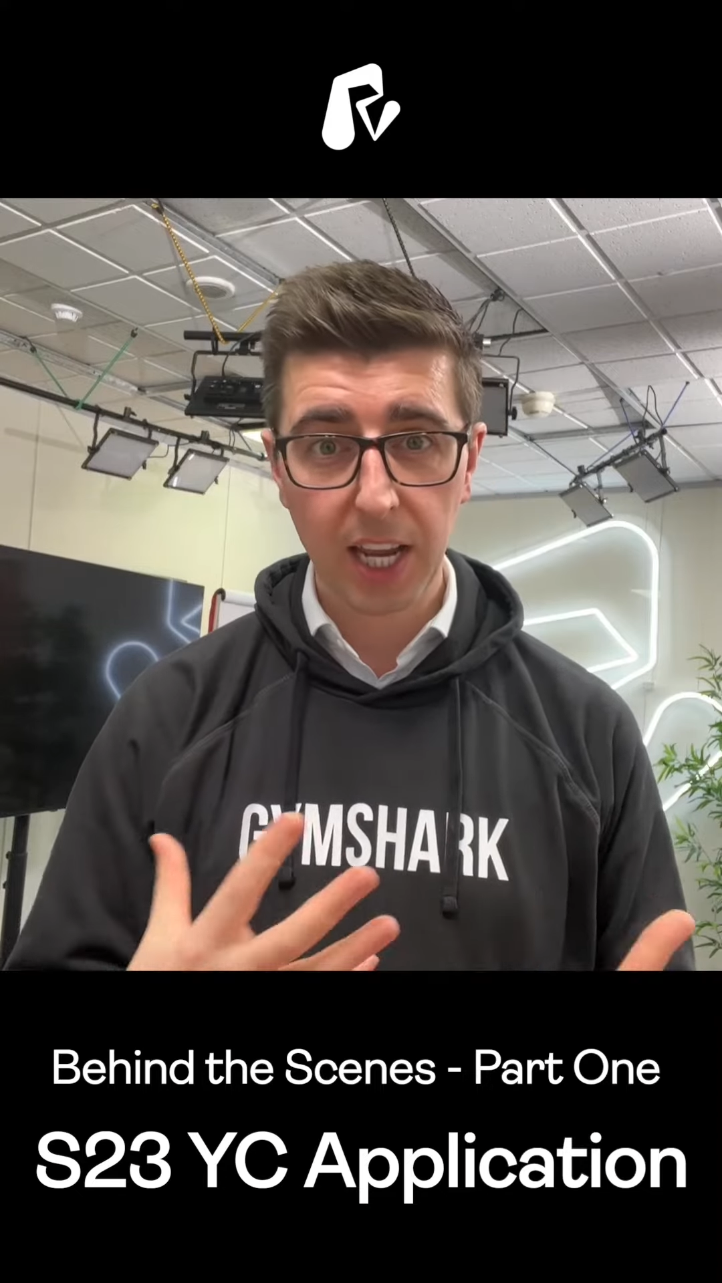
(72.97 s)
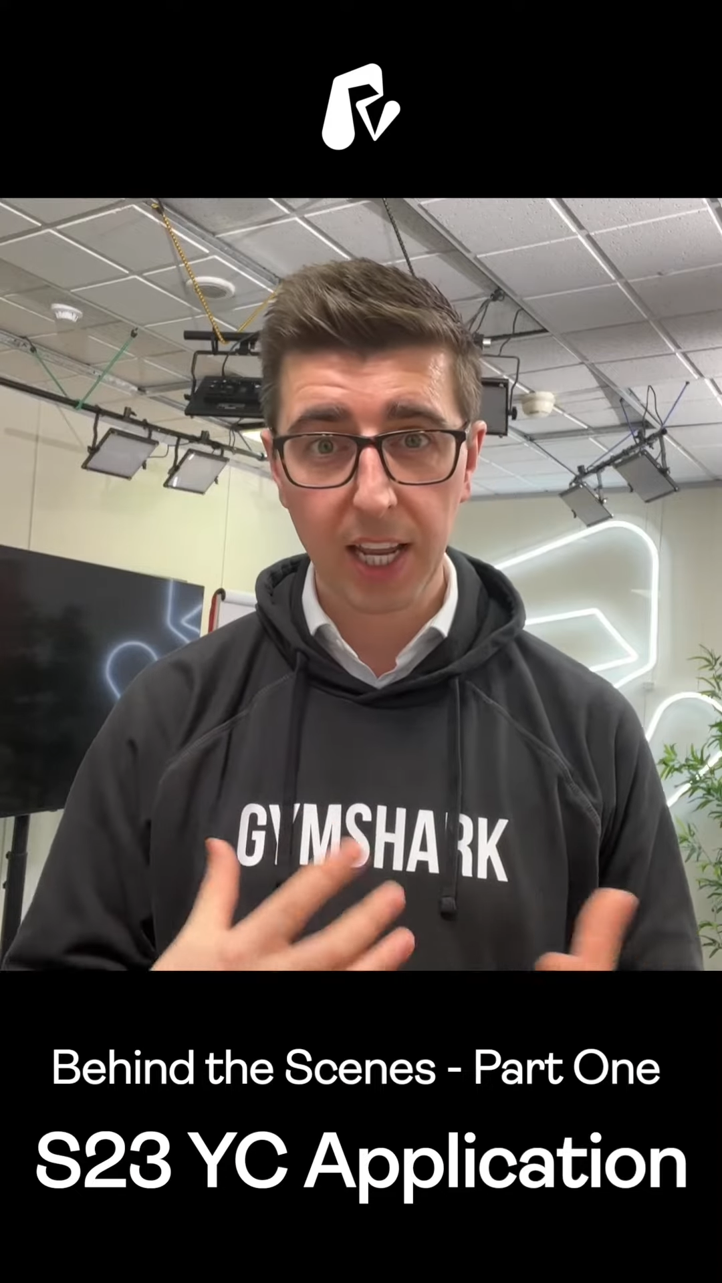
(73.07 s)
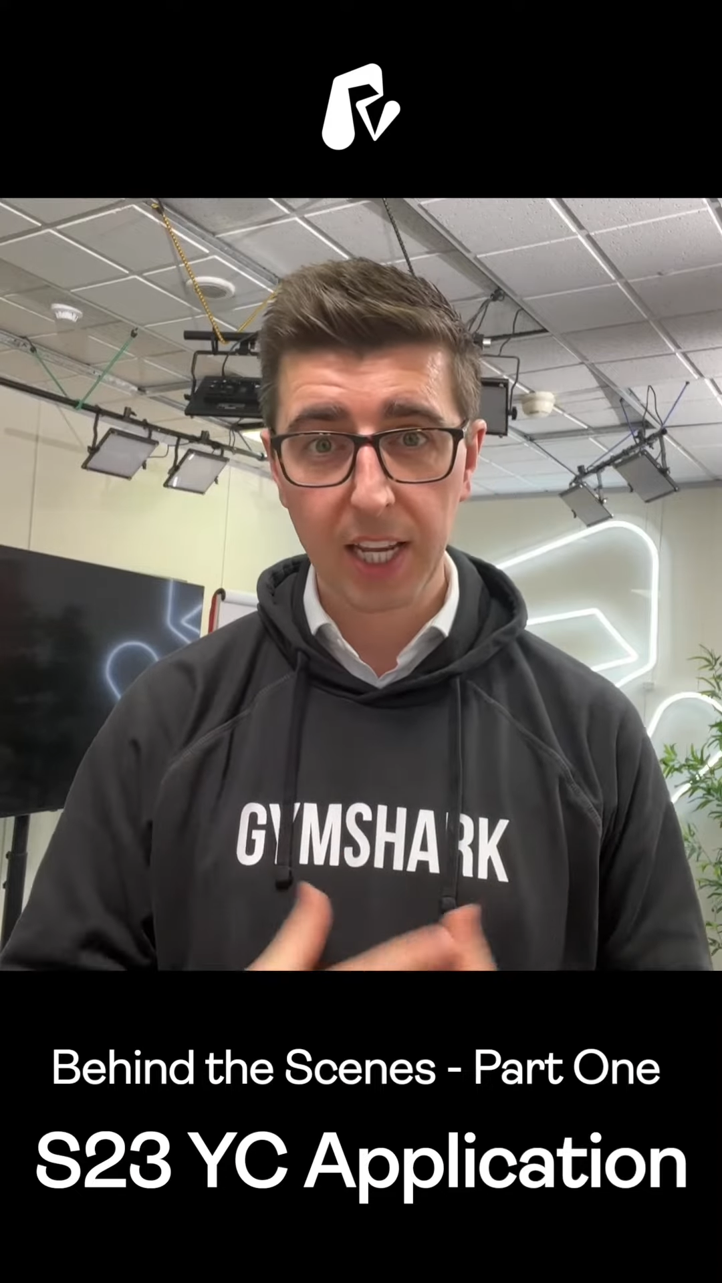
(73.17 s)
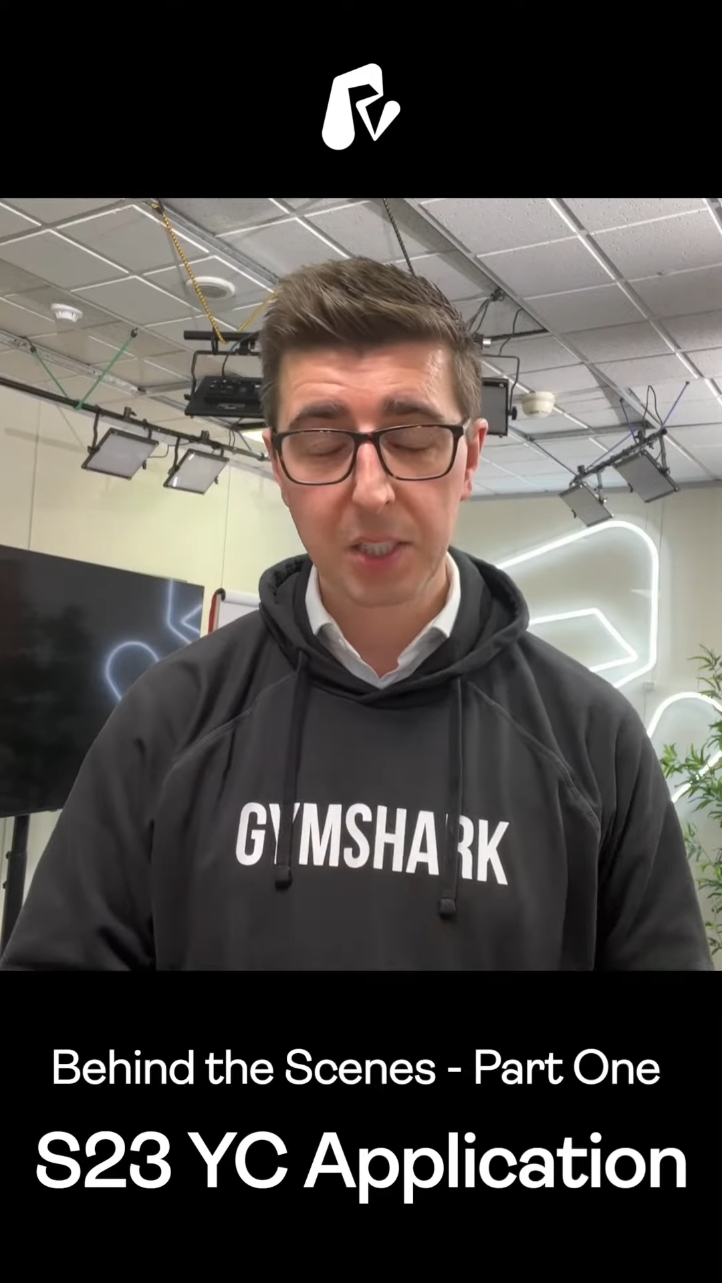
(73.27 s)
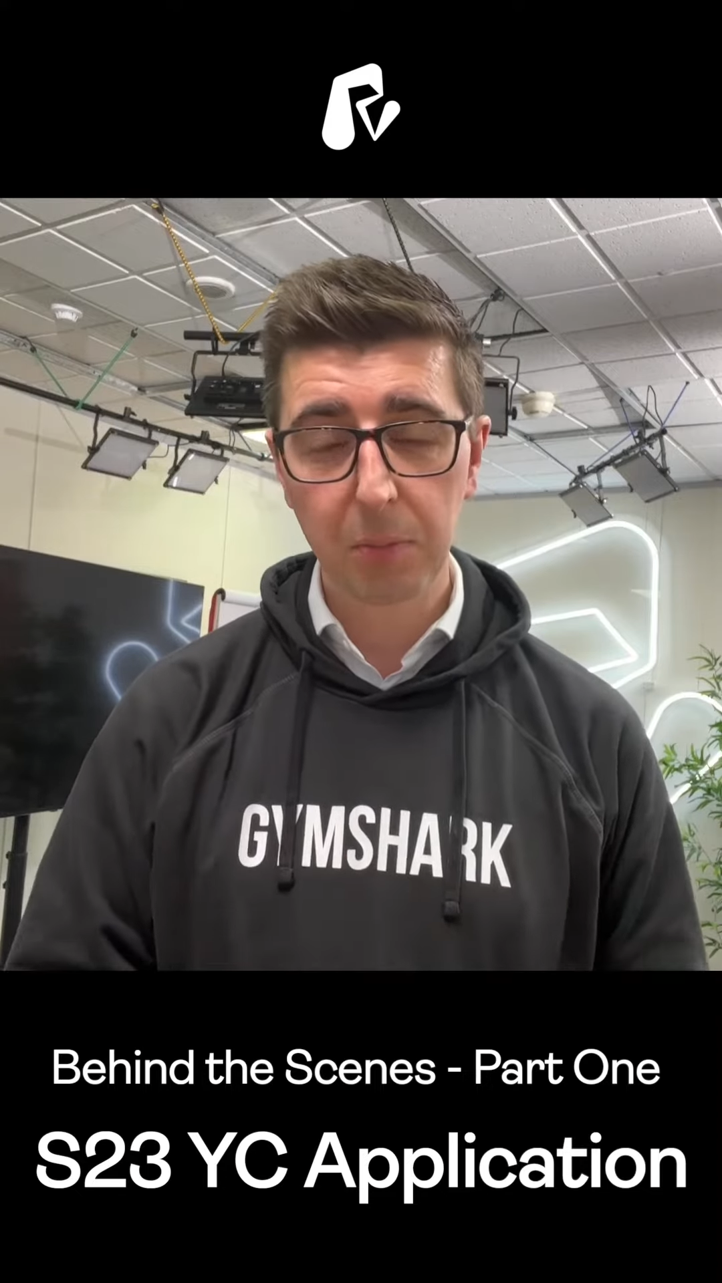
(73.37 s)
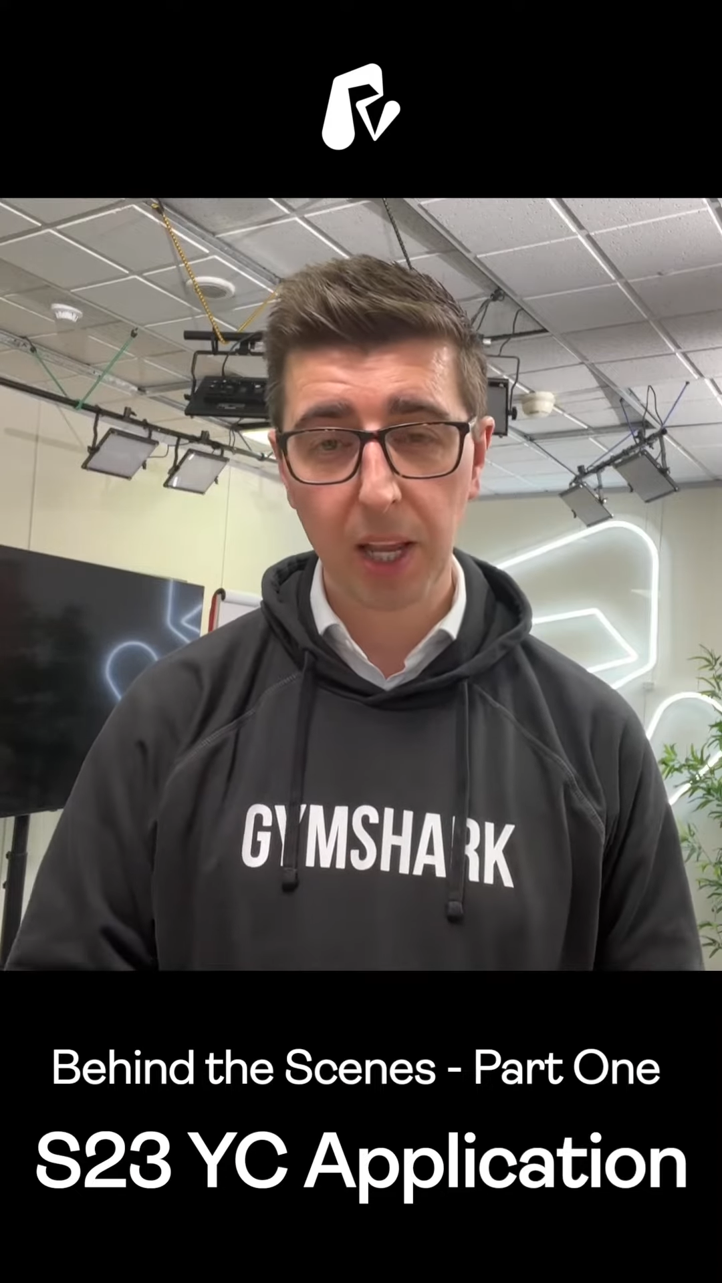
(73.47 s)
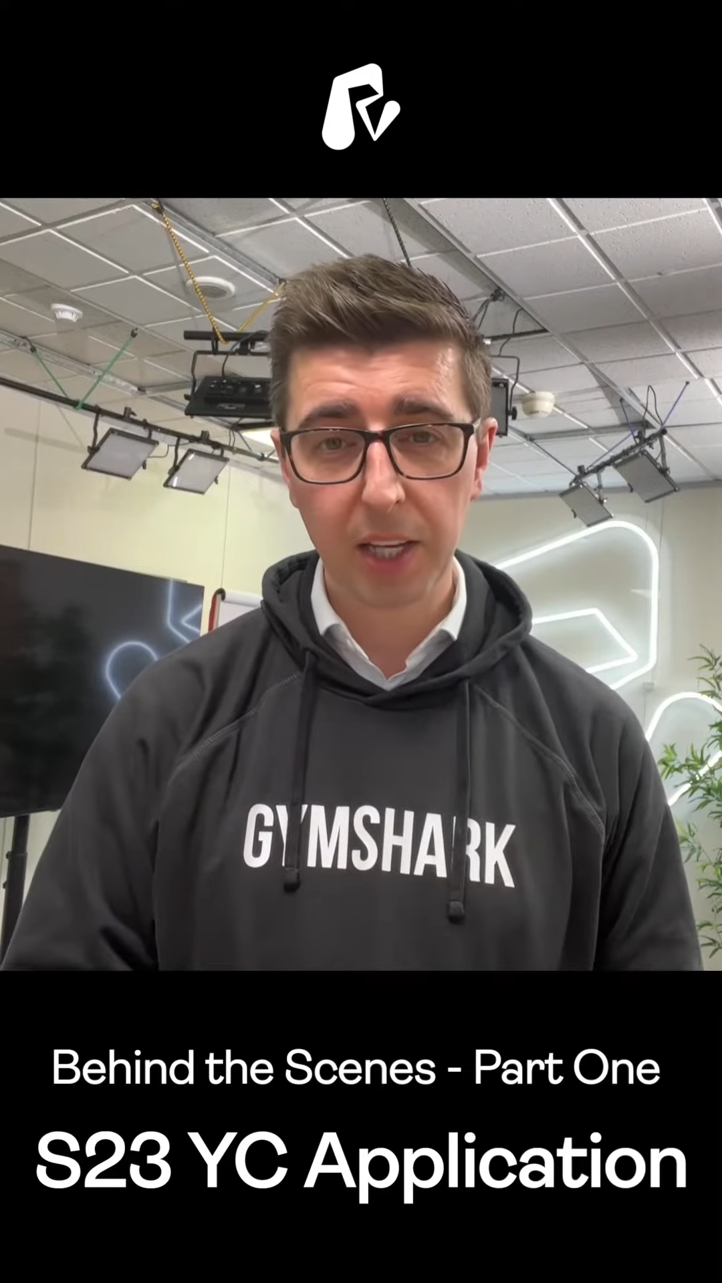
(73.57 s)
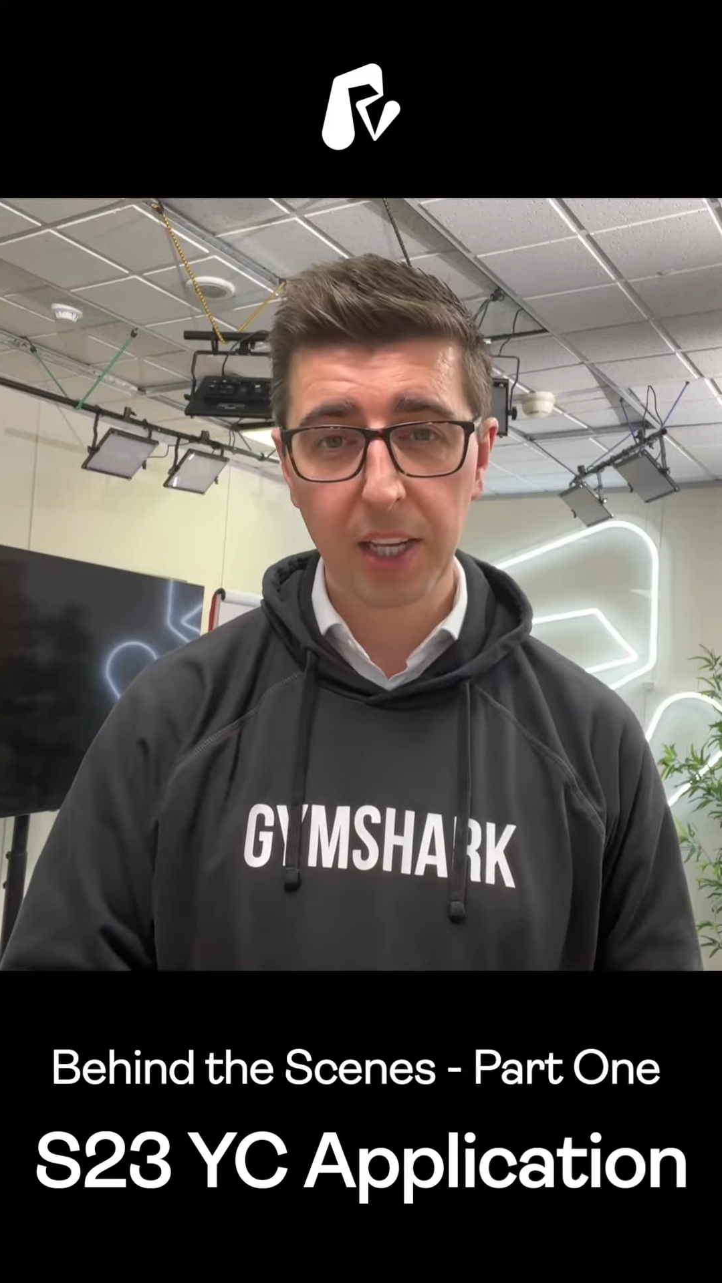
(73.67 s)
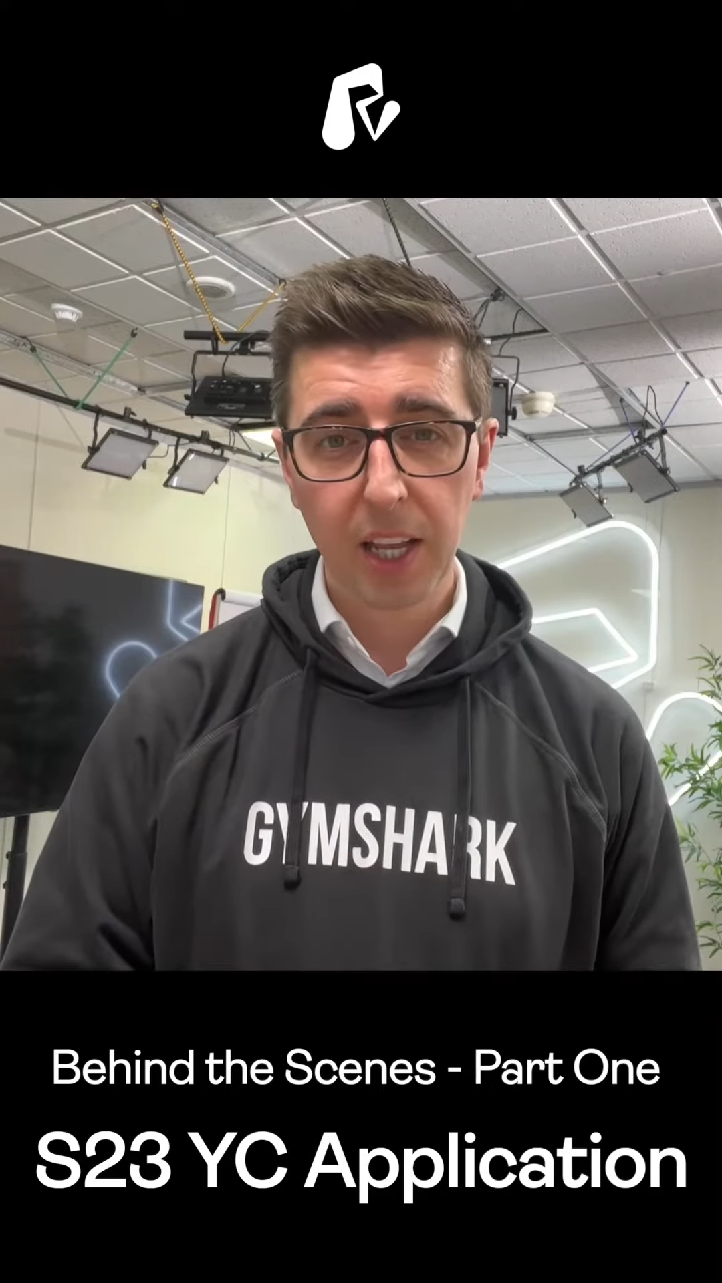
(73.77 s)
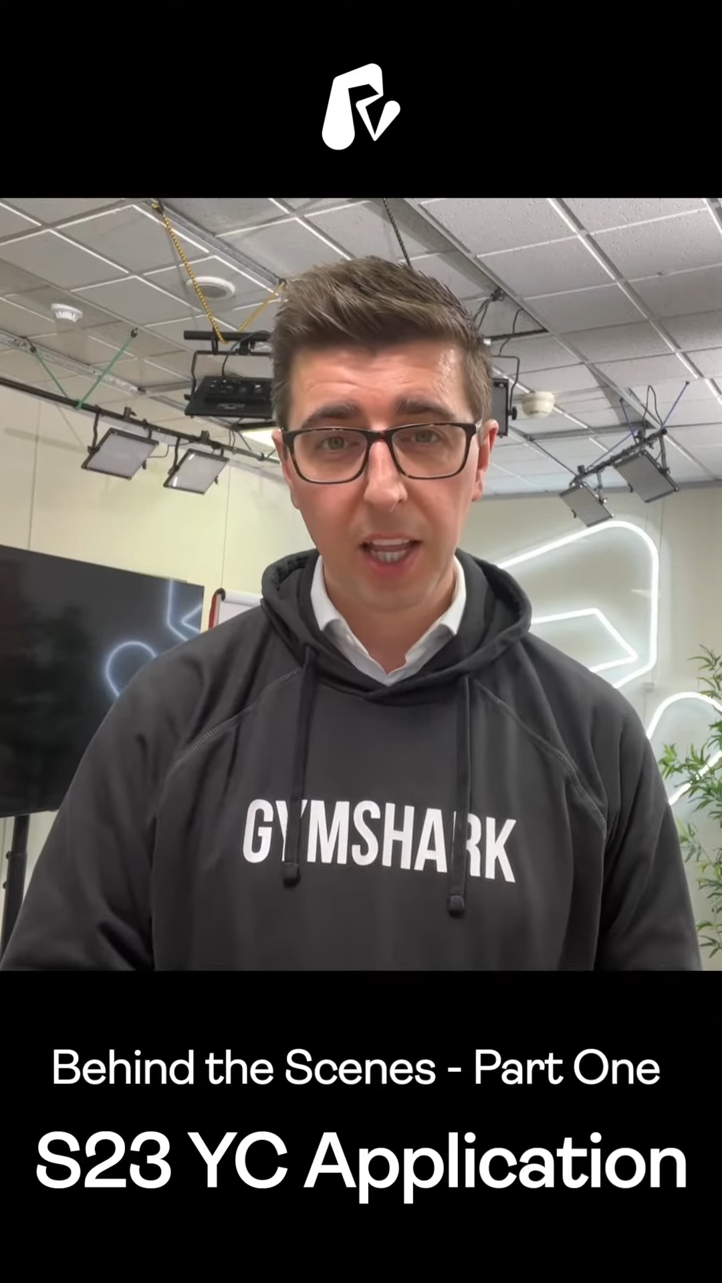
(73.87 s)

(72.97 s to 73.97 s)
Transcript: of explain